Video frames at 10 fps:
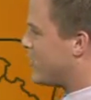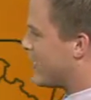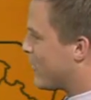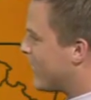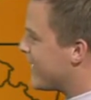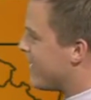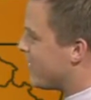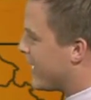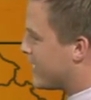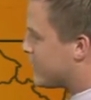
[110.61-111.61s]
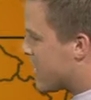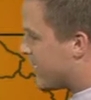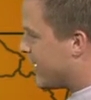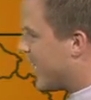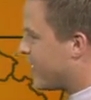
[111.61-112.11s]
But right now, again,
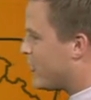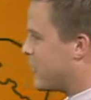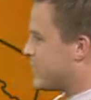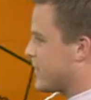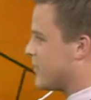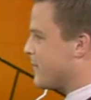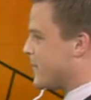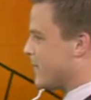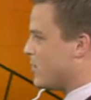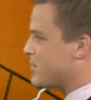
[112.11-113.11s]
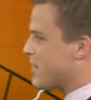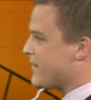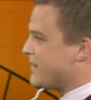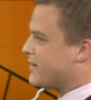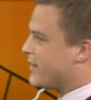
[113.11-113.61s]
79 degrees in Columbia, the low
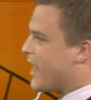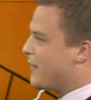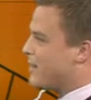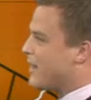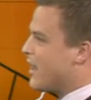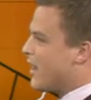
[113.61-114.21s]
70s in Camden,